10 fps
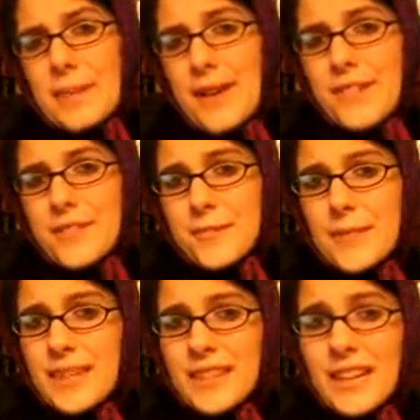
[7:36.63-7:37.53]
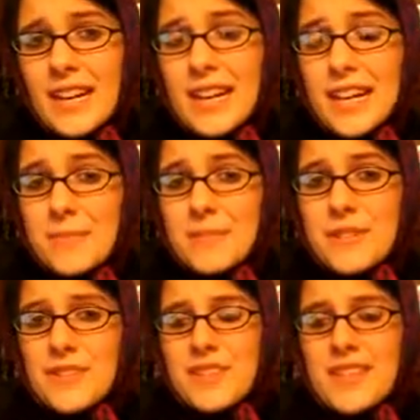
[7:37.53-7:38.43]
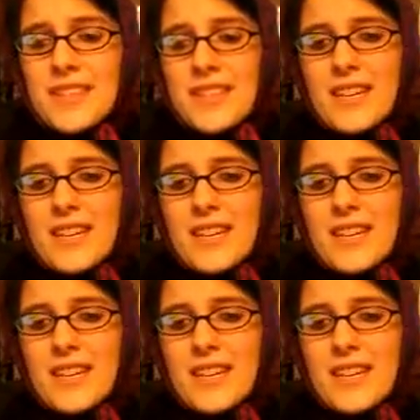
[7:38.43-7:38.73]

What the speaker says: for me and that I am doing the right thing.